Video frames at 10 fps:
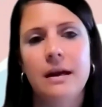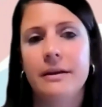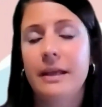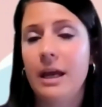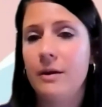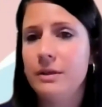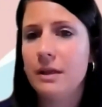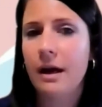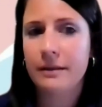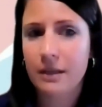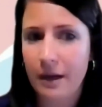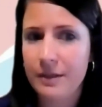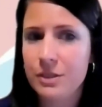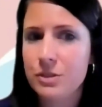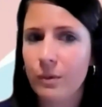I
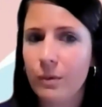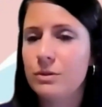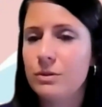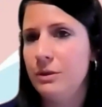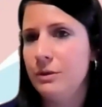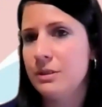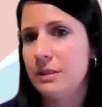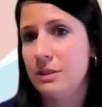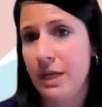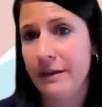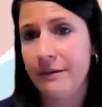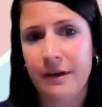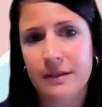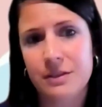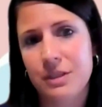encourage you all to use the
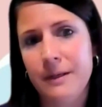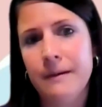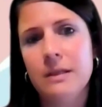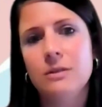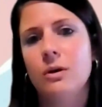chat function